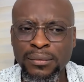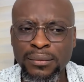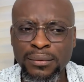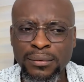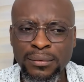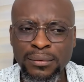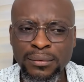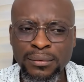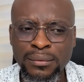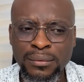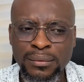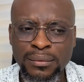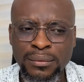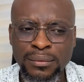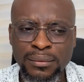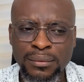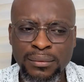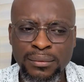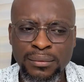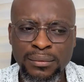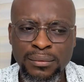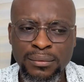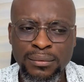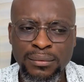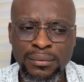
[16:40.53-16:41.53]

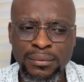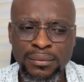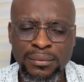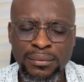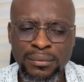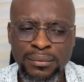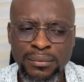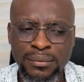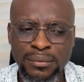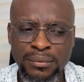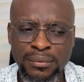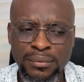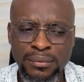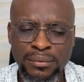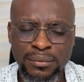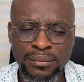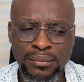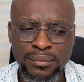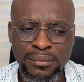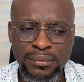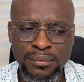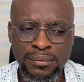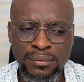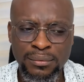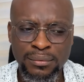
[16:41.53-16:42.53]

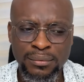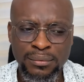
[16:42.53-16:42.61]
Nothing is said.